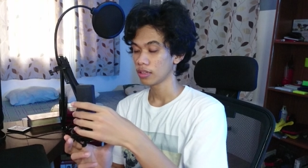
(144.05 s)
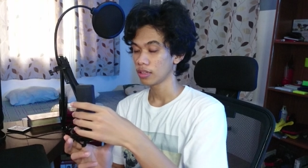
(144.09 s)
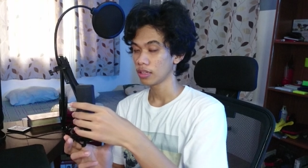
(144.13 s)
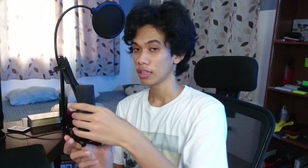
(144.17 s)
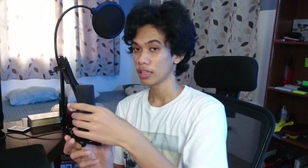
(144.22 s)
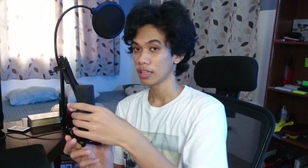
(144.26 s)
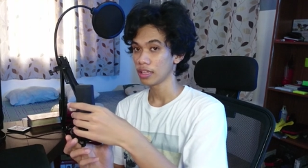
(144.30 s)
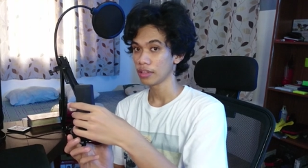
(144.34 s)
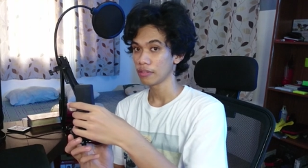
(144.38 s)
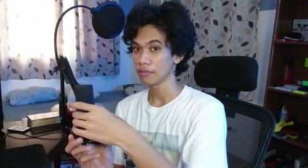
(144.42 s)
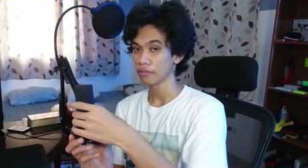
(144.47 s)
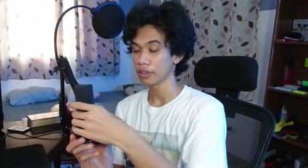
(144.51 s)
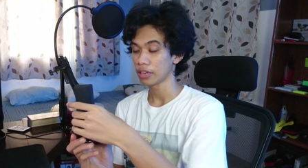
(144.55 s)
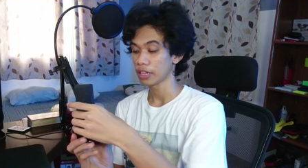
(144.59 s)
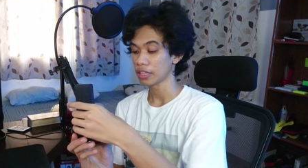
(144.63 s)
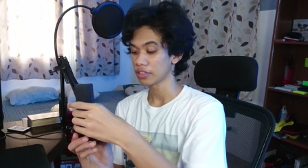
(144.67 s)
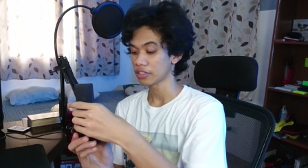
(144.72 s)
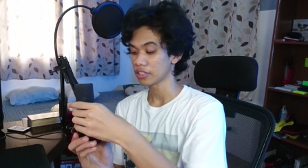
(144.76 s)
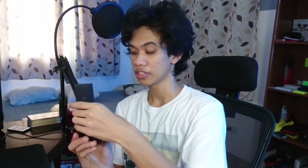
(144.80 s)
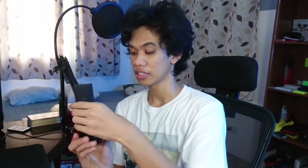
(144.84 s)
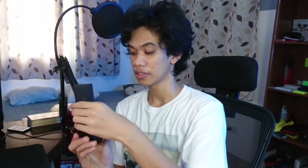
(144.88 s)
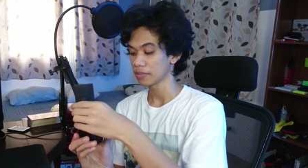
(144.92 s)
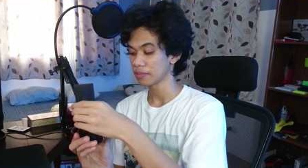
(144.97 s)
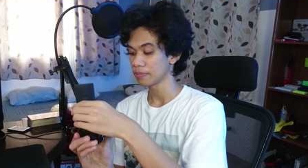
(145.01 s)
and when I
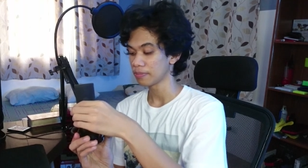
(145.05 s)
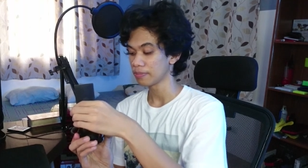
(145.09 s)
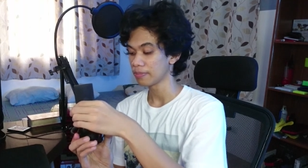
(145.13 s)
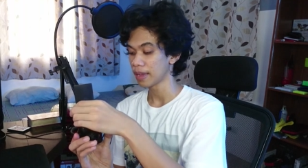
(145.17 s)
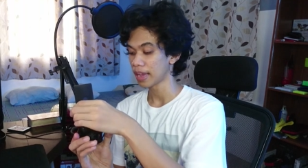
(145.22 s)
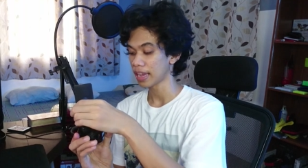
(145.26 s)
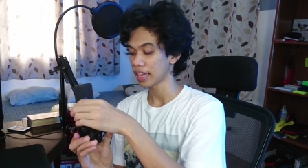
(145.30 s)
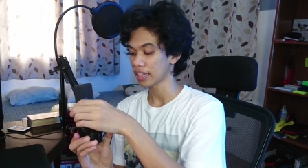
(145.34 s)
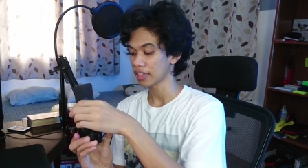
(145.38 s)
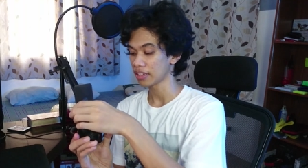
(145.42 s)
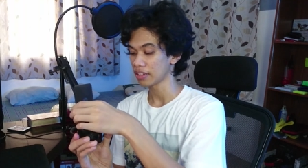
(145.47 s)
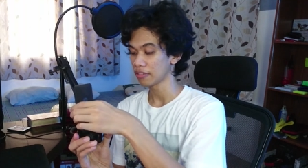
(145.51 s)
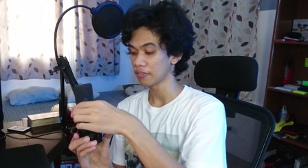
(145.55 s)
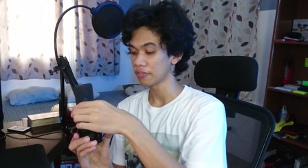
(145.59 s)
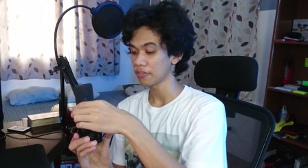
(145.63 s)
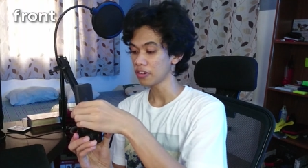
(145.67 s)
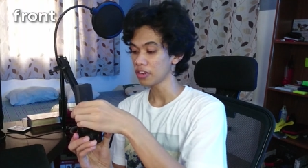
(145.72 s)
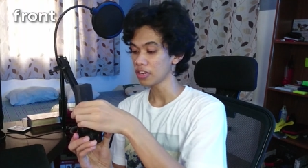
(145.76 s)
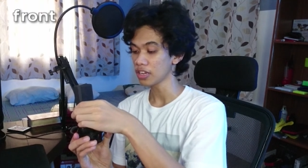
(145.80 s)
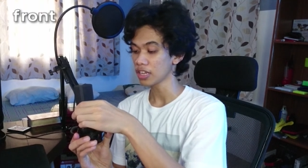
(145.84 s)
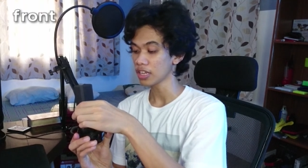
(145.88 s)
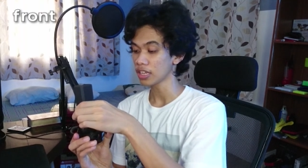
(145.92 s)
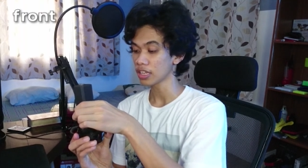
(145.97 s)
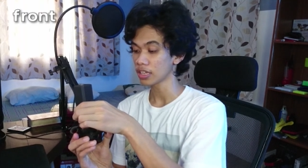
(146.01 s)
turn it back in the
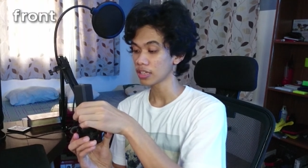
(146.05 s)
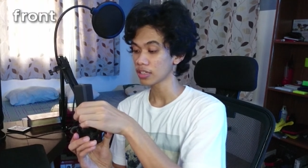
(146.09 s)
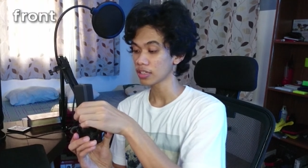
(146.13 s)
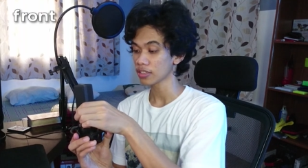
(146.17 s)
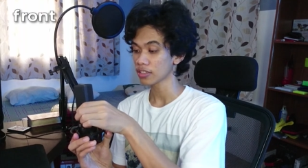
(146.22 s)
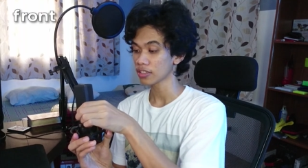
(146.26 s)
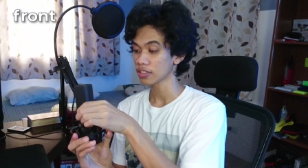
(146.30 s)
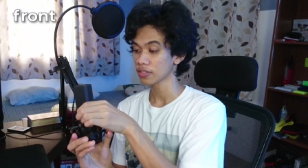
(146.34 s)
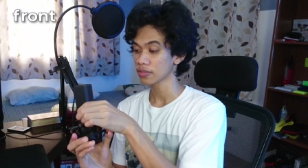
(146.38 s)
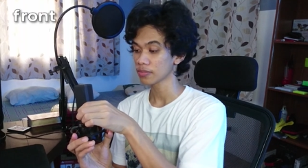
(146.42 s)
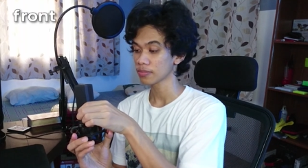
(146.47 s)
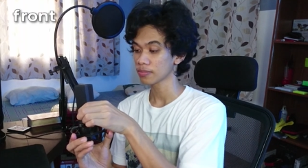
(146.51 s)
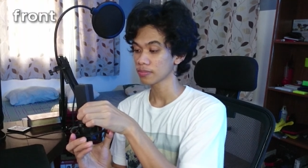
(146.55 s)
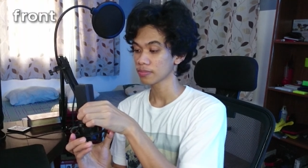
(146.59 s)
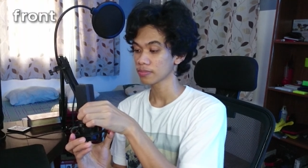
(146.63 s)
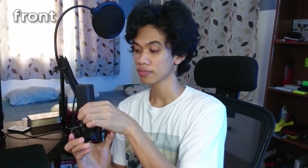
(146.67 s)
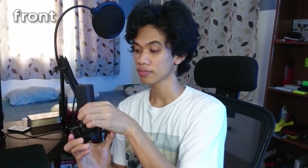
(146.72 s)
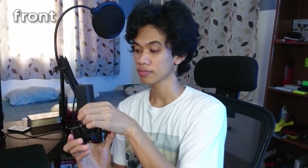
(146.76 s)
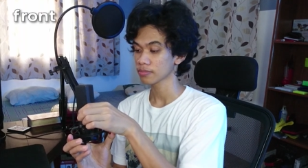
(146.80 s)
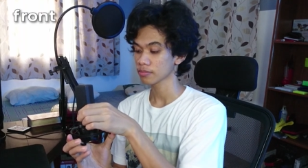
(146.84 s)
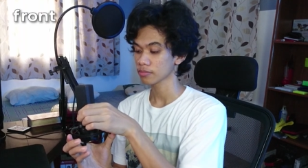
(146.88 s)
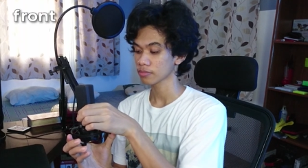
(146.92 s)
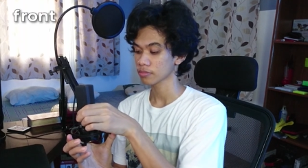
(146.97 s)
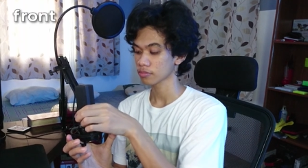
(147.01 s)
front,
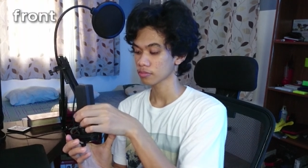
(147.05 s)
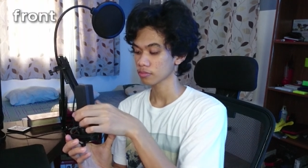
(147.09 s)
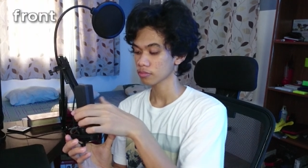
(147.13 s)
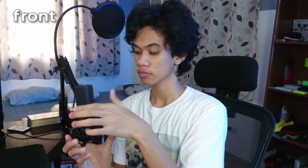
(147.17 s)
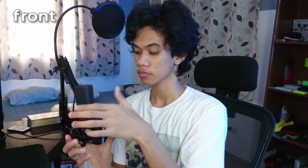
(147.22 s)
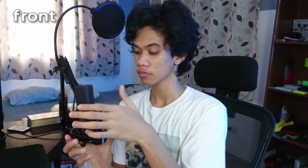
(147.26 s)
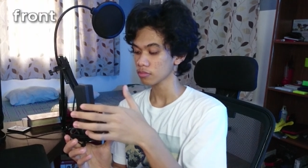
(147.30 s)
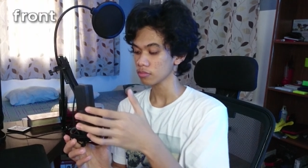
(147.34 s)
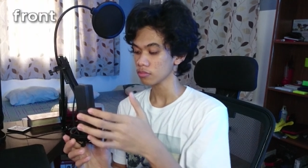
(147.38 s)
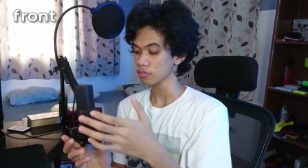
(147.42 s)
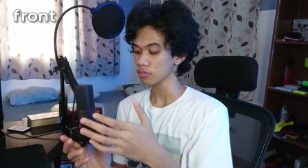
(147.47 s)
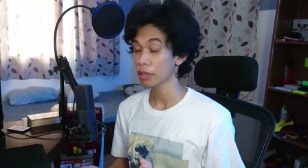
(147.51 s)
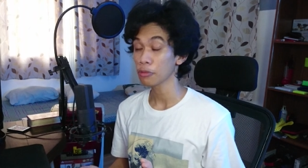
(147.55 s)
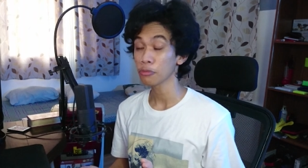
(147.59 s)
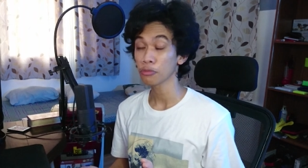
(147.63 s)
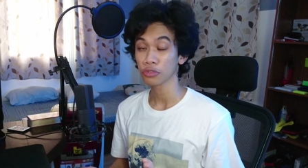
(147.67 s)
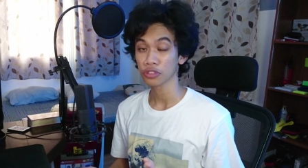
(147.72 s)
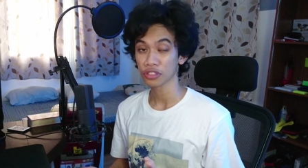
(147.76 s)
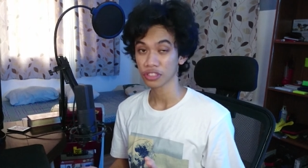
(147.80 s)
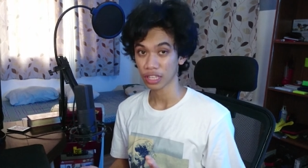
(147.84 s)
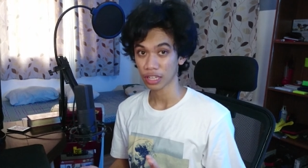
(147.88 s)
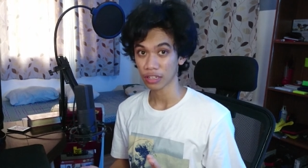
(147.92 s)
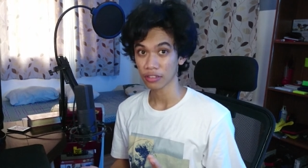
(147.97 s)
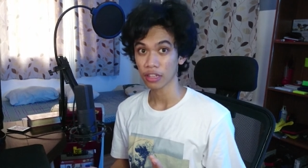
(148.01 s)
it
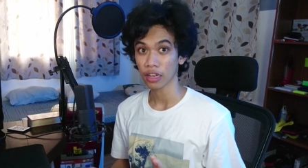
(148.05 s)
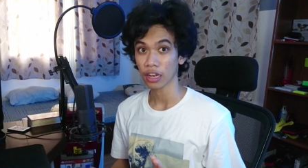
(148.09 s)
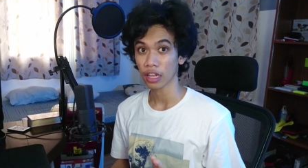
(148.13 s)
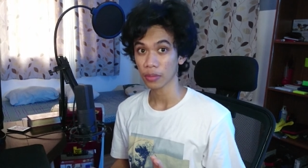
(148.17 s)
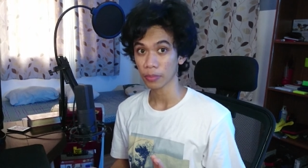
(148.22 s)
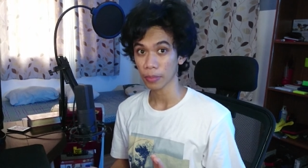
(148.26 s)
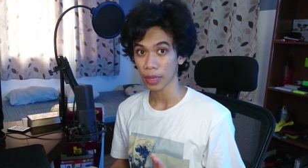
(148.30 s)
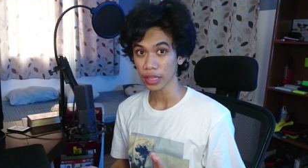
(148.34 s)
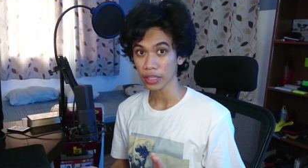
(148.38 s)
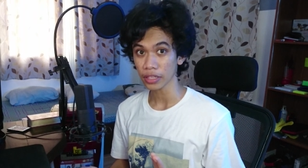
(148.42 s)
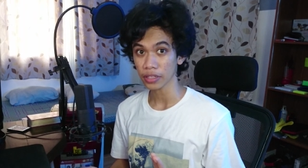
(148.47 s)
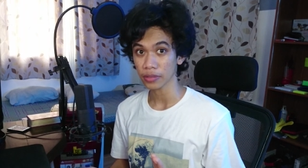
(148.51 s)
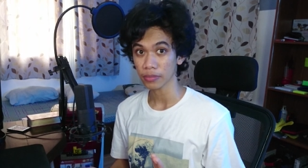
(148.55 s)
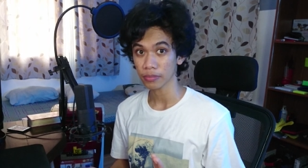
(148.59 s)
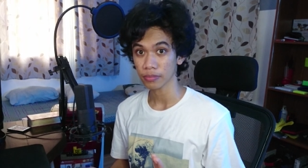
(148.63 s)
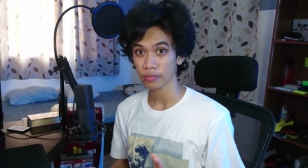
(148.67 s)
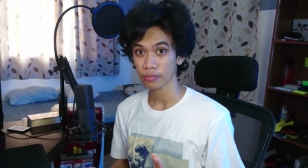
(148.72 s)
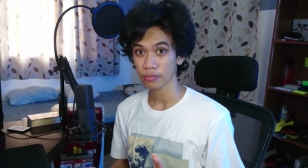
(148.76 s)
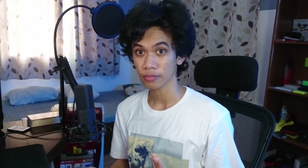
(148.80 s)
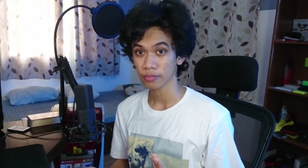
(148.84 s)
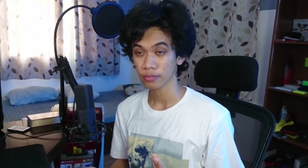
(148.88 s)
would sound a lot better.